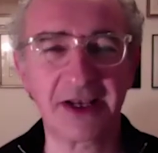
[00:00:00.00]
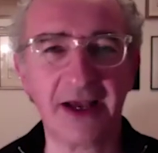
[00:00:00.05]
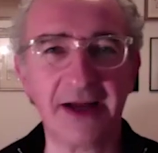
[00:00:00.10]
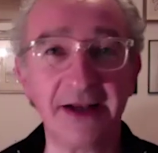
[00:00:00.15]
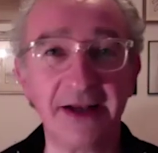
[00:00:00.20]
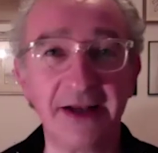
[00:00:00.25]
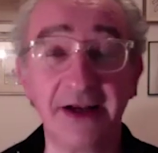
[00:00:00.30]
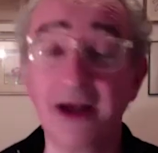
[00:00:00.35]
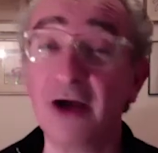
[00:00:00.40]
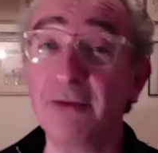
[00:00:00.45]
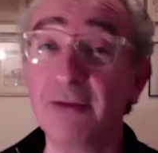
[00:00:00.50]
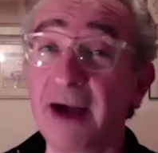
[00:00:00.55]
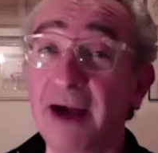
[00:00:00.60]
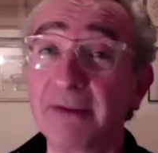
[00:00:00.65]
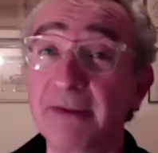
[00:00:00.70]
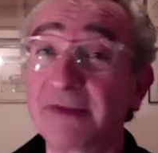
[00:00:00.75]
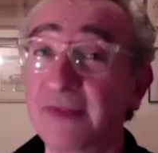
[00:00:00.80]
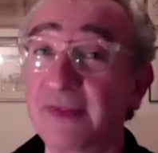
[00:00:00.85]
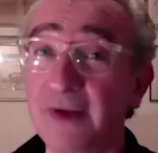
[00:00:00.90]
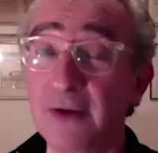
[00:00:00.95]
I don't know.
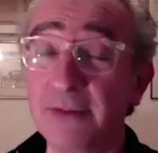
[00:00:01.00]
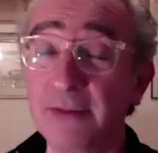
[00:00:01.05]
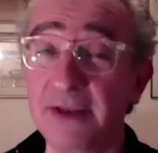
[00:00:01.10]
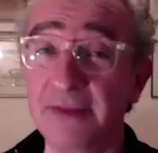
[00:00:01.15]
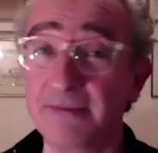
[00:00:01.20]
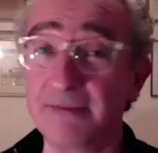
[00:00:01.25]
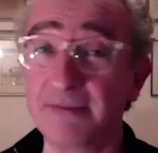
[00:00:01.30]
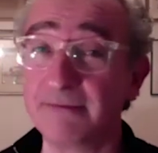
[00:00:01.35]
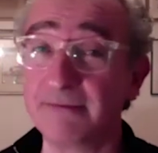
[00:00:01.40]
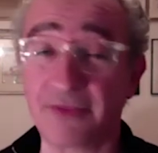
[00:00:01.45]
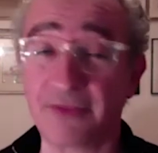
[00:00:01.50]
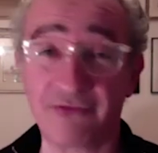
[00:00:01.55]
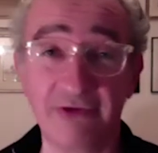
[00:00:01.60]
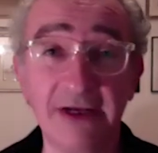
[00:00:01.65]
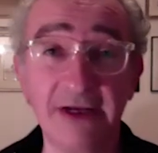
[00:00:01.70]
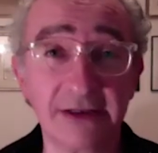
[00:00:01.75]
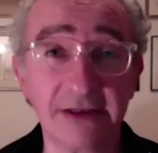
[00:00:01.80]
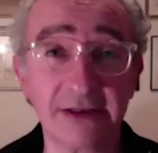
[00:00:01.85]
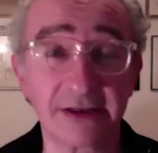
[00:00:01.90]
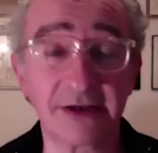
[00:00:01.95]
Perhaps they'll be
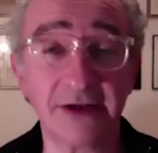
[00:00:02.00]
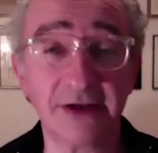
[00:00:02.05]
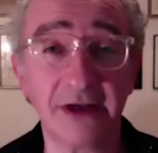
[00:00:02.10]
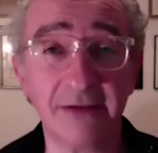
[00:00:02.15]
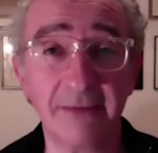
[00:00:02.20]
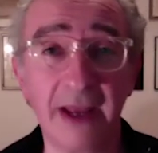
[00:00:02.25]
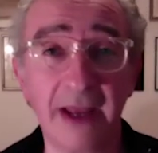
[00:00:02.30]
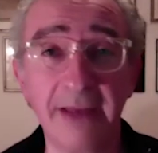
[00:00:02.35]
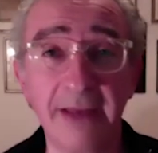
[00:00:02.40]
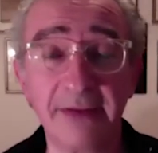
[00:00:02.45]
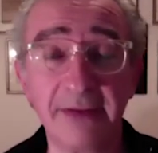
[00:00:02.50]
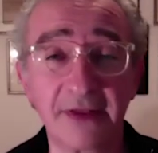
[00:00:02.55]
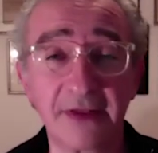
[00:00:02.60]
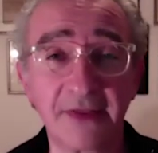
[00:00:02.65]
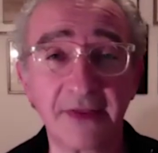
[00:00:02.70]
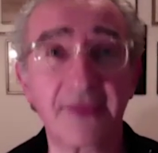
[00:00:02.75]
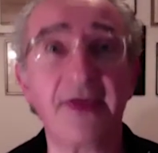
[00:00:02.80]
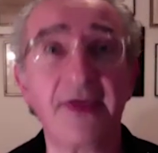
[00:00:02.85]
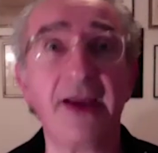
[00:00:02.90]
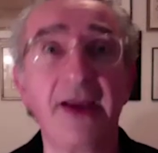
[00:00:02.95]
thrilled, you know. Maybe they'll
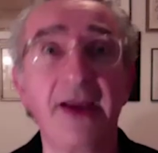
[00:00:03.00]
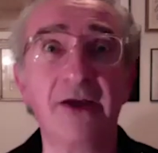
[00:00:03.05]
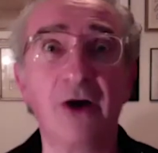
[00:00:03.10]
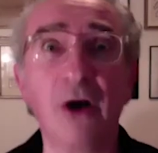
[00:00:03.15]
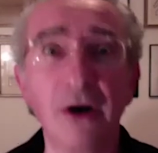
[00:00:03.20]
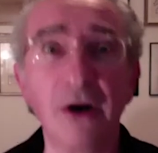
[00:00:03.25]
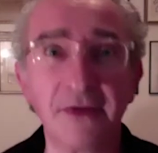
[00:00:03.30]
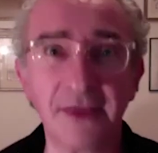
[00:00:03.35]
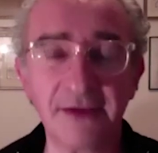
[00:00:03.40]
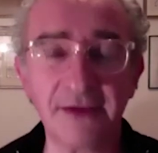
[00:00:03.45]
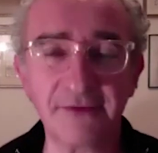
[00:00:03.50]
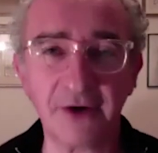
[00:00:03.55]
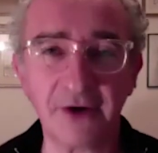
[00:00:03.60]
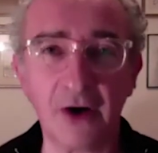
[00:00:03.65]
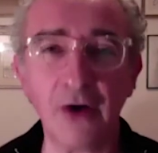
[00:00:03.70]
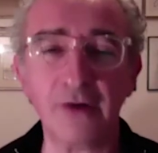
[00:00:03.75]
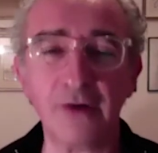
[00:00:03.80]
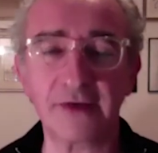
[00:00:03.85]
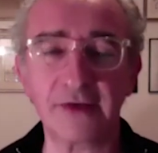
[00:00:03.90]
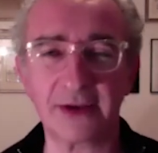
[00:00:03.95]
think, "Thank God they've
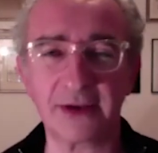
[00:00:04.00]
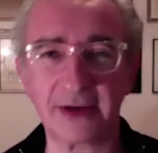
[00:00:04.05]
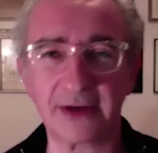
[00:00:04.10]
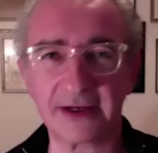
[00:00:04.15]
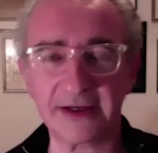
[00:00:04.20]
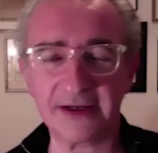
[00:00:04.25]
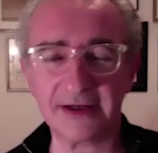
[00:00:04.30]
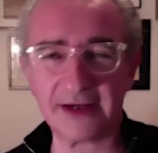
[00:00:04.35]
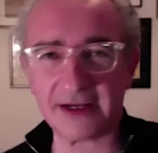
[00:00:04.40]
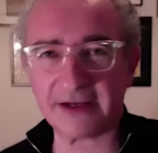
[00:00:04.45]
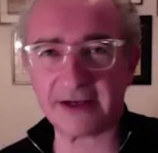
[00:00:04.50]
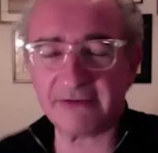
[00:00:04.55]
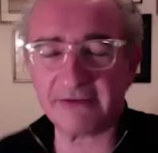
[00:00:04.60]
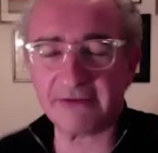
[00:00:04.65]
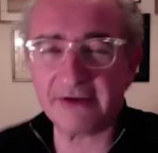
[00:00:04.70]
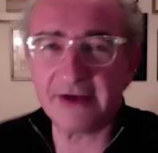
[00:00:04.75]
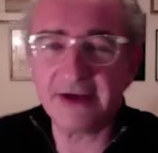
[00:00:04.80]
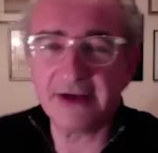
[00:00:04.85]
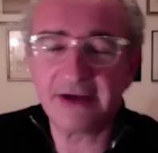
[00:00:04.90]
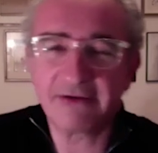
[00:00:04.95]
gone." You know, I can, I can
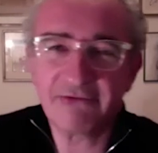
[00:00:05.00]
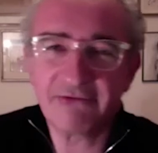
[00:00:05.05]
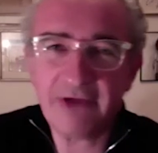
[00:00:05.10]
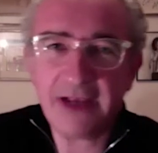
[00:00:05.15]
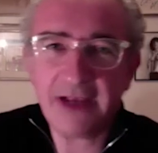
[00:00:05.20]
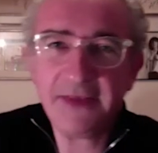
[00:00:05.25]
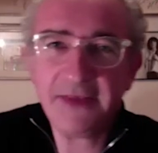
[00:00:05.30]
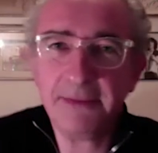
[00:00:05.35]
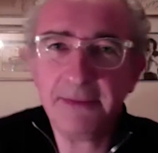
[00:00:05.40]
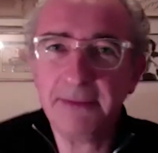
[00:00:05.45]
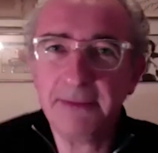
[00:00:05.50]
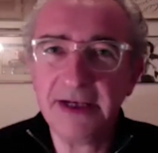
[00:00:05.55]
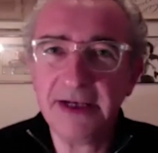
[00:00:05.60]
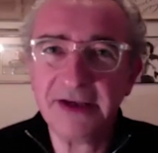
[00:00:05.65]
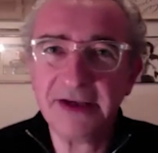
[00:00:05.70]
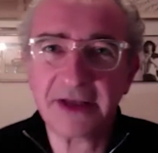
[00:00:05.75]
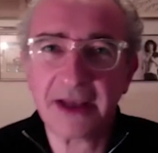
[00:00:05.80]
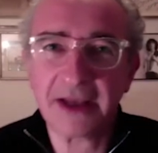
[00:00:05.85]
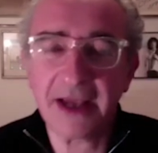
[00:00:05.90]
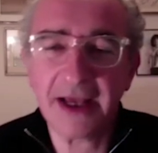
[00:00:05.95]
raid the
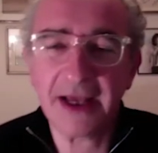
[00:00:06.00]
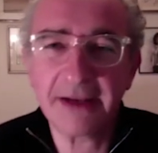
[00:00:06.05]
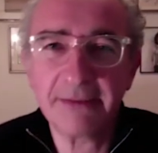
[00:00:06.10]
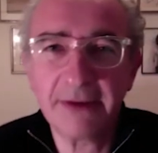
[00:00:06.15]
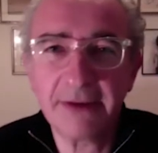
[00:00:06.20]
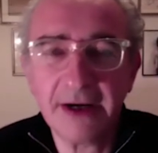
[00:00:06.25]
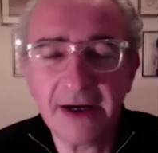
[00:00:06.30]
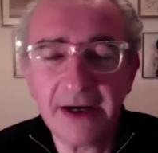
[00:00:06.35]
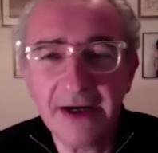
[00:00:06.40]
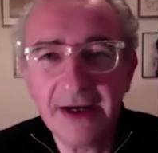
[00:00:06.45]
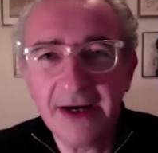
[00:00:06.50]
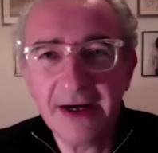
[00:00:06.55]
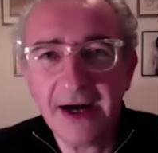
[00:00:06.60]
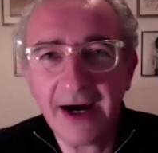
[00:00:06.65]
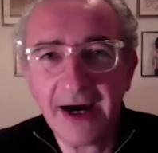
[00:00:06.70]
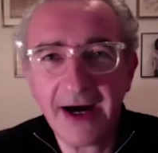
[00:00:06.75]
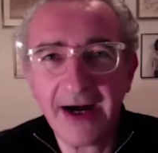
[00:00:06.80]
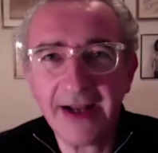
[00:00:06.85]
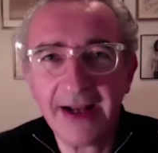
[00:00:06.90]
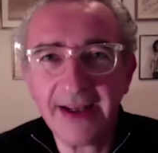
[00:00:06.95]
bins again. But
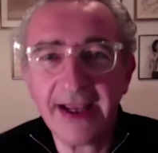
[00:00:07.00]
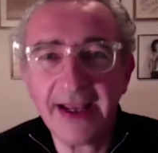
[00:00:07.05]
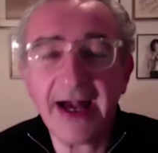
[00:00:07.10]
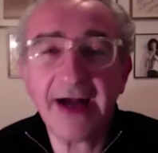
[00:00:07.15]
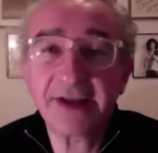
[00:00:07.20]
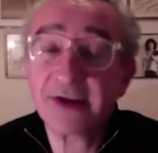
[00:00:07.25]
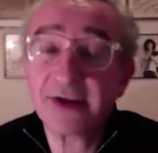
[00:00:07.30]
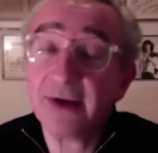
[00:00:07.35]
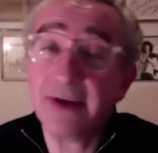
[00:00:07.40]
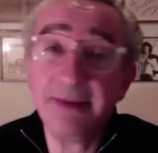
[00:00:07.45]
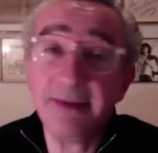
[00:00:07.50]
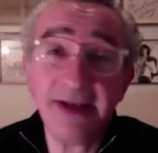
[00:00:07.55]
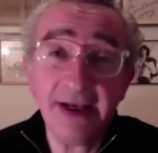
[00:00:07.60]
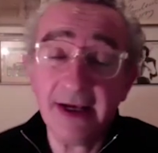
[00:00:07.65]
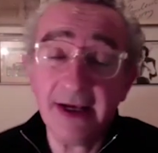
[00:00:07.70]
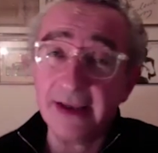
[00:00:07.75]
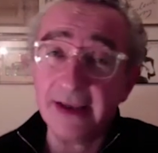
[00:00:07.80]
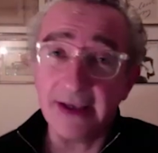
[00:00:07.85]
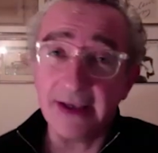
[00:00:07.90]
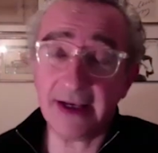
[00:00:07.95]
uh, yeah, so I mean,
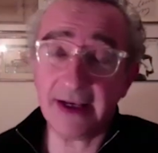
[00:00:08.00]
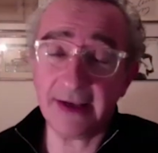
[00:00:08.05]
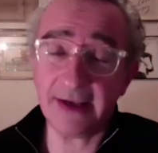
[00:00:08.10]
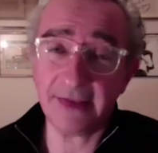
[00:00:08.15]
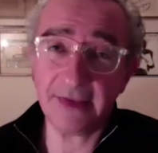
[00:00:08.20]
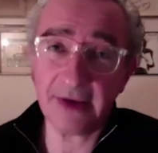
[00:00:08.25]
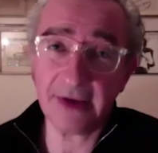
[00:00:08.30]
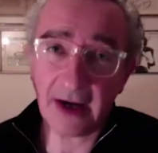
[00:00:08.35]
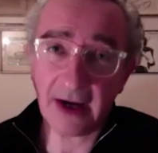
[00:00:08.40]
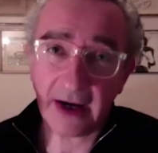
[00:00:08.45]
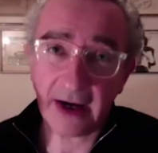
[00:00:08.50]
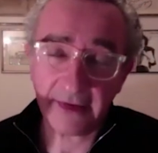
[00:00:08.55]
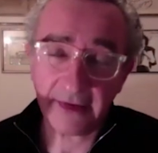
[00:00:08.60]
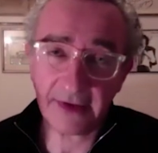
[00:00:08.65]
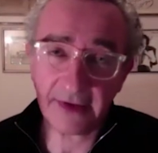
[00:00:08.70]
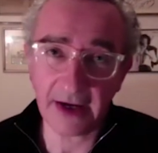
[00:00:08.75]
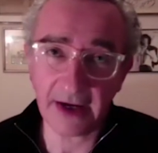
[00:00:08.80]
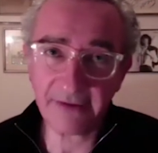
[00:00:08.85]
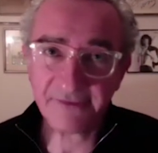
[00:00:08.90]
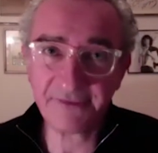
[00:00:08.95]

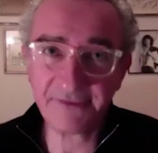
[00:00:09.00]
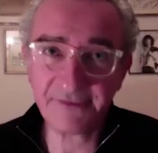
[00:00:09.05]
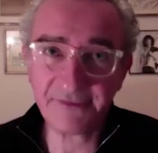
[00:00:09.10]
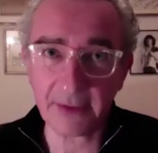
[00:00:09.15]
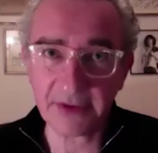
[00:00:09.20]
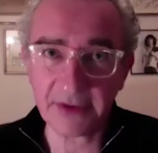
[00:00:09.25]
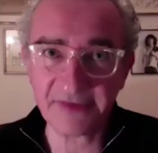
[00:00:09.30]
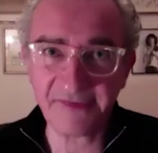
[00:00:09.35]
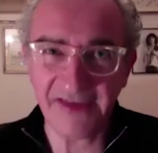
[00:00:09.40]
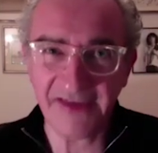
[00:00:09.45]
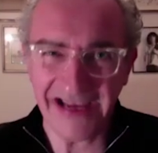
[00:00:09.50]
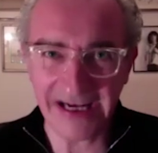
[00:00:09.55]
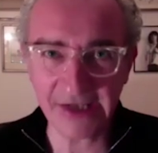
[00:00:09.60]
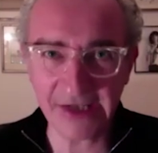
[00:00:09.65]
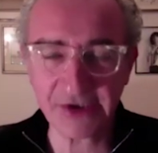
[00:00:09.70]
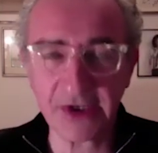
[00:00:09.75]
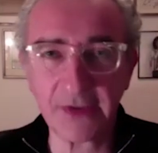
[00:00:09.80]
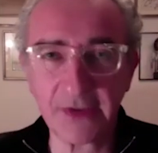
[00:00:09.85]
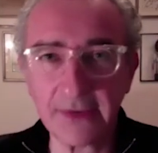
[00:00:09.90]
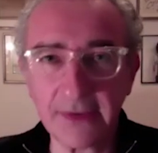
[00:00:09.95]
I, I was
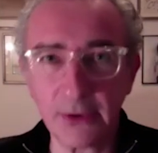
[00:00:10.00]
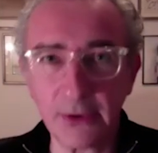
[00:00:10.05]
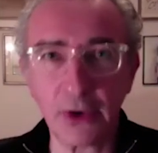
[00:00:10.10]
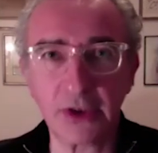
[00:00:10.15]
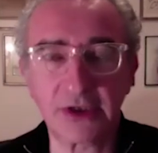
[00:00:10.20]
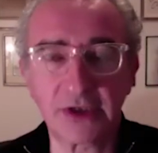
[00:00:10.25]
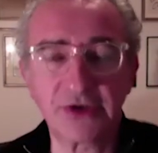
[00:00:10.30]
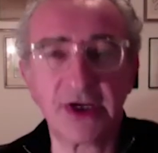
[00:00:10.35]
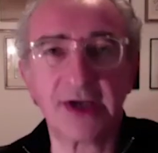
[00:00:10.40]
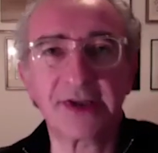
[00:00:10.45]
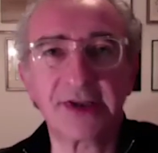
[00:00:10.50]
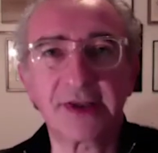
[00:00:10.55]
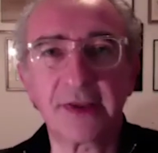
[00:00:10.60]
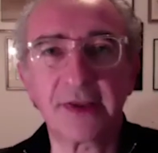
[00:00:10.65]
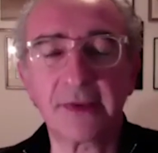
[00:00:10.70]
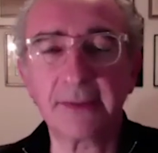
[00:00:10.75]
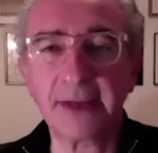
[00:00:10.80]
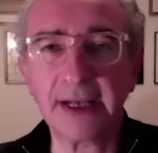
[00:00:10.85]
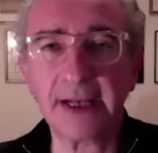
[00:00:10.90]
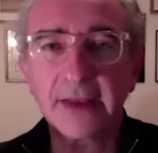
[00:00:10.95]
finishing the book just at
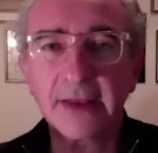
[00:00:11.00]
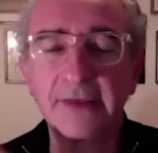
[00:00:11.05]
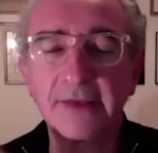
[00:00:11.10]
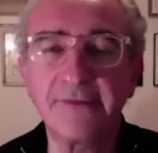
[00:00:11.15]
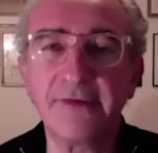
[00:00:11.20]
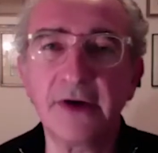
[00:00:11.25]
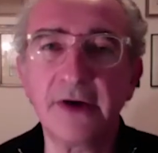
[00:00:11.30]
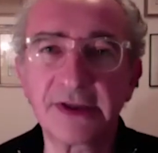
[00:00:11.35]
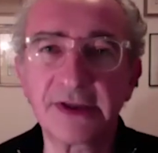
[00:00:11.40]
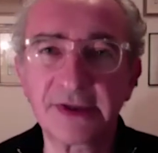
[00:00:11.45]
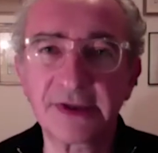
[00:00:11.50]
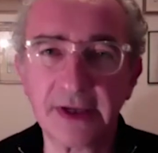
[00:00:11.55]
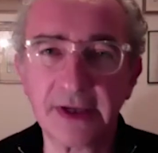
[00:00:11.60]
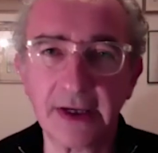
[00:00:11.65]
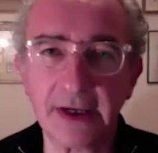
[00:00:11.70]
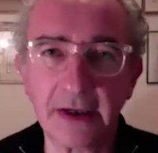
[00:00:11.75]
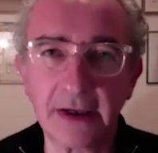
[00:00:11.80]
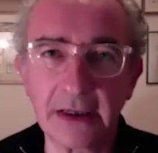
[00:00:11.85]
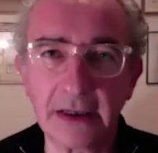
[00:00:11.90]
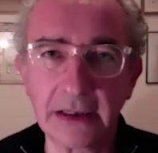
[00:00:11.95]
the beginning of the first
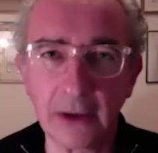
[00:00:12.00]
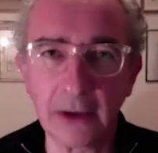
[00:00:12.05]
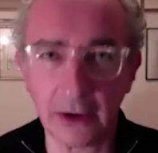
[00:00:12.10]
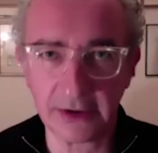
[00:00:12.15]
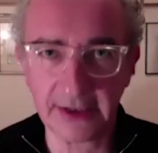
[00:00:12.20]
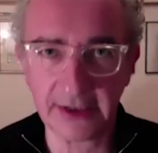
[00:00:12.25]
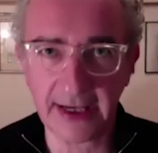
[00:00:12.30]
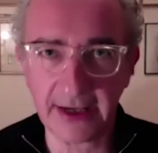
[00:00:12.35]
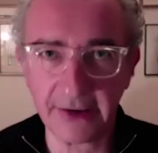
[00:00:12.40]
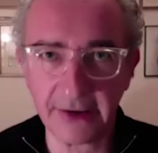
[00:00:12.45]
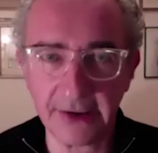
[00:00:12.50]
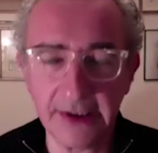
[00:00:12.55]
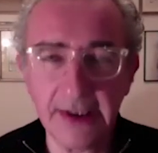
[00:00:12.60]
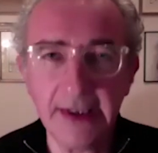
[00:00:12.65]
uh, lockdown,